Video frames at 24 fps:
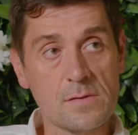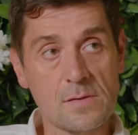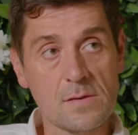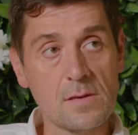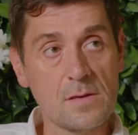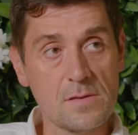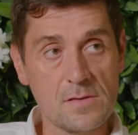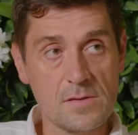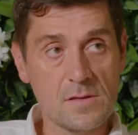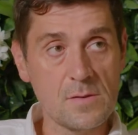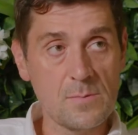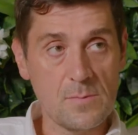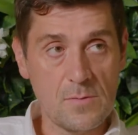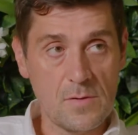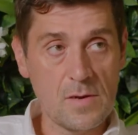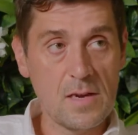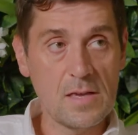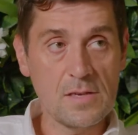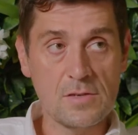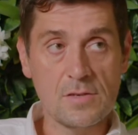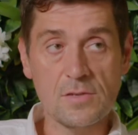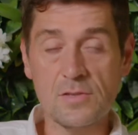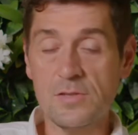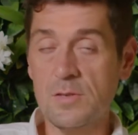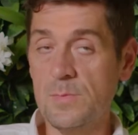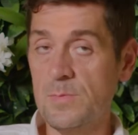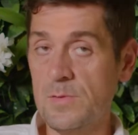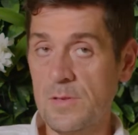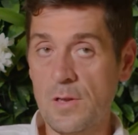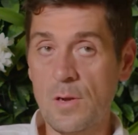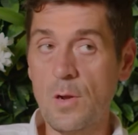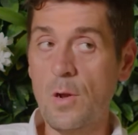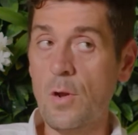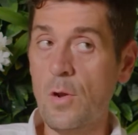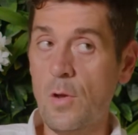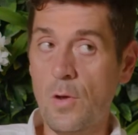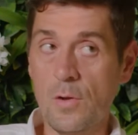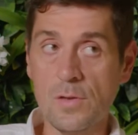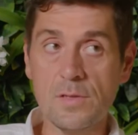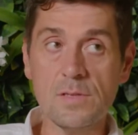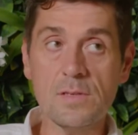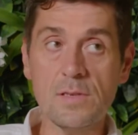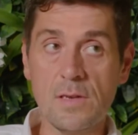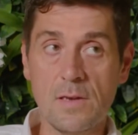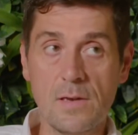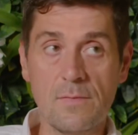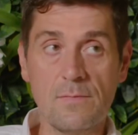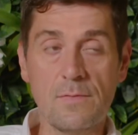customer relationships a
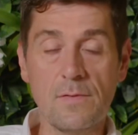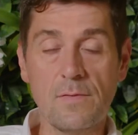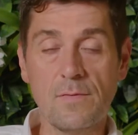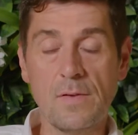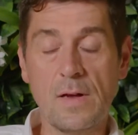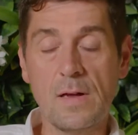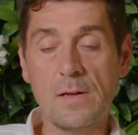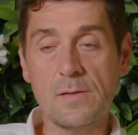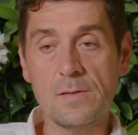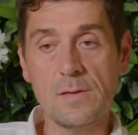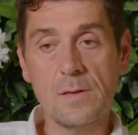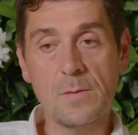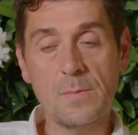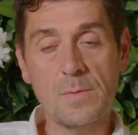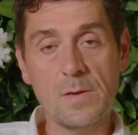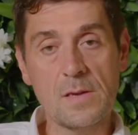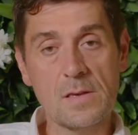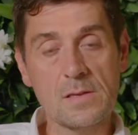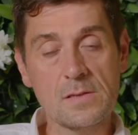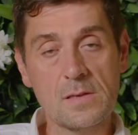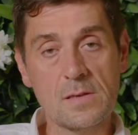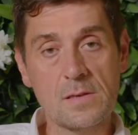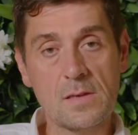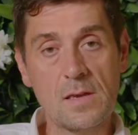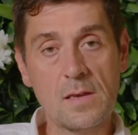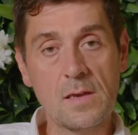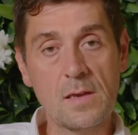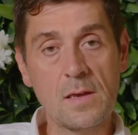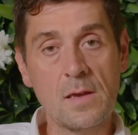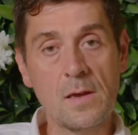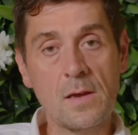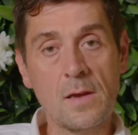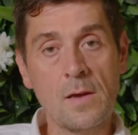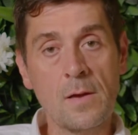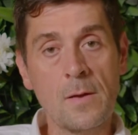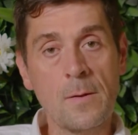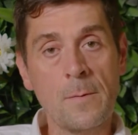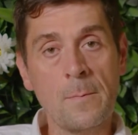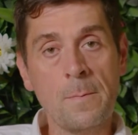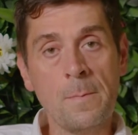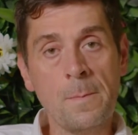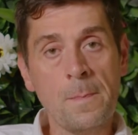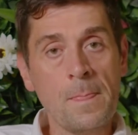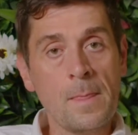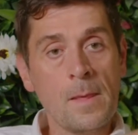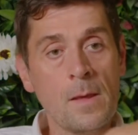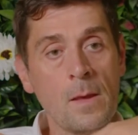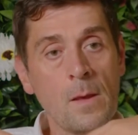lot at Vivaldi, because I think
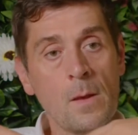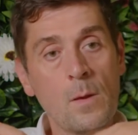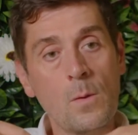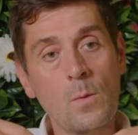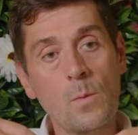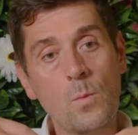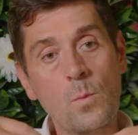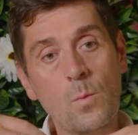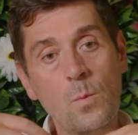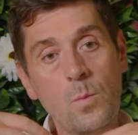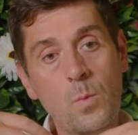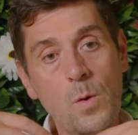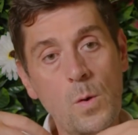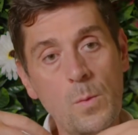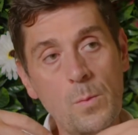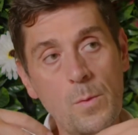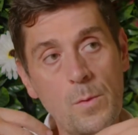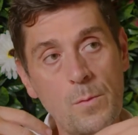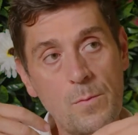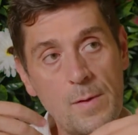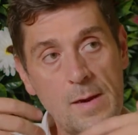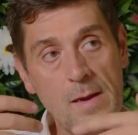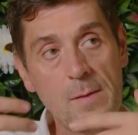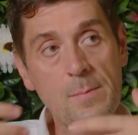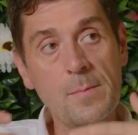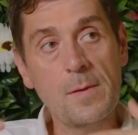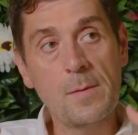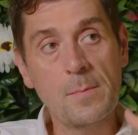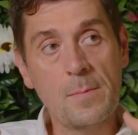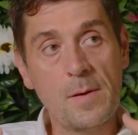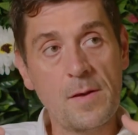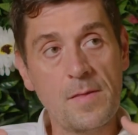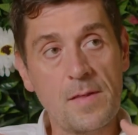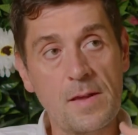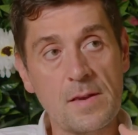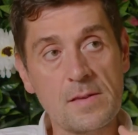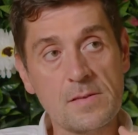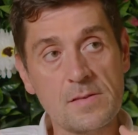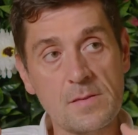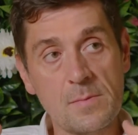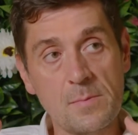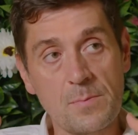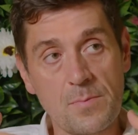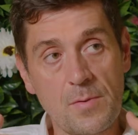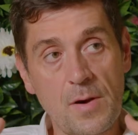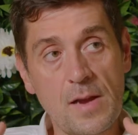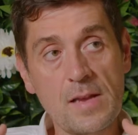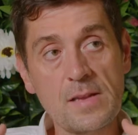what we really mean by that is
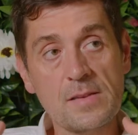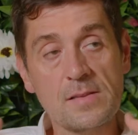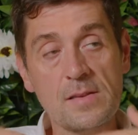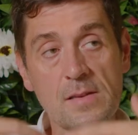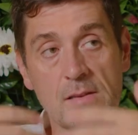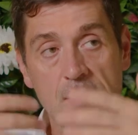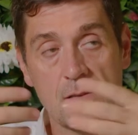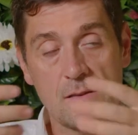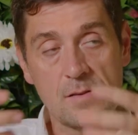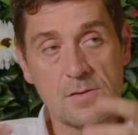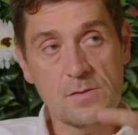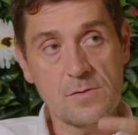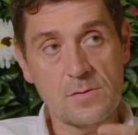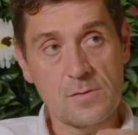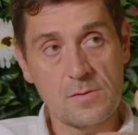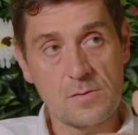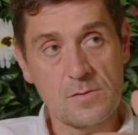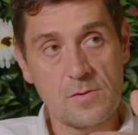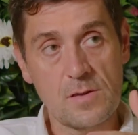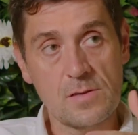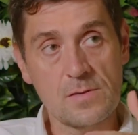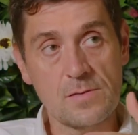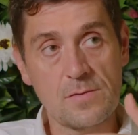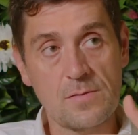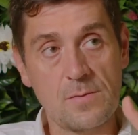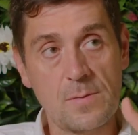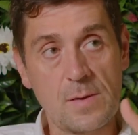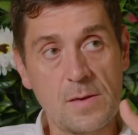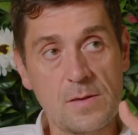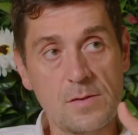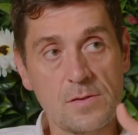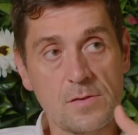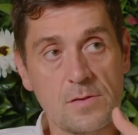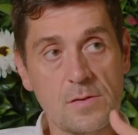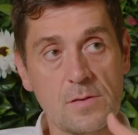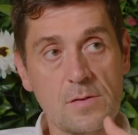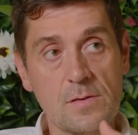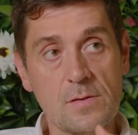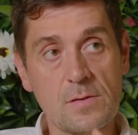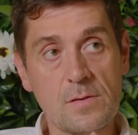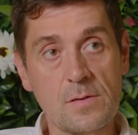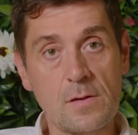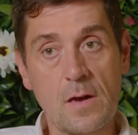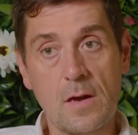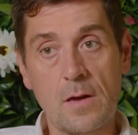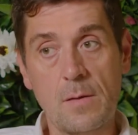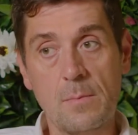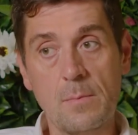embracing digital transformation,
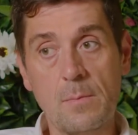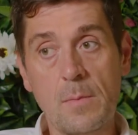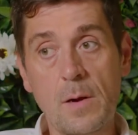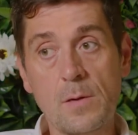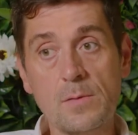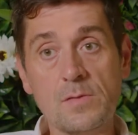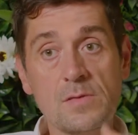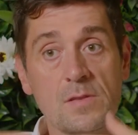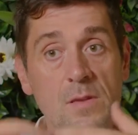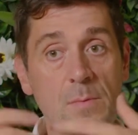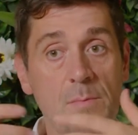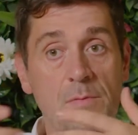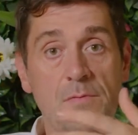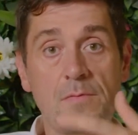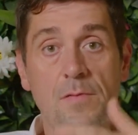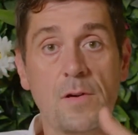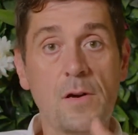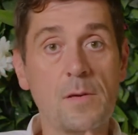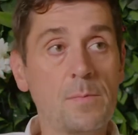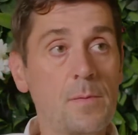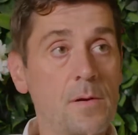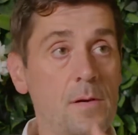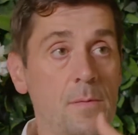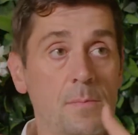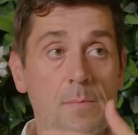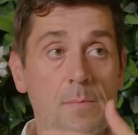most typified by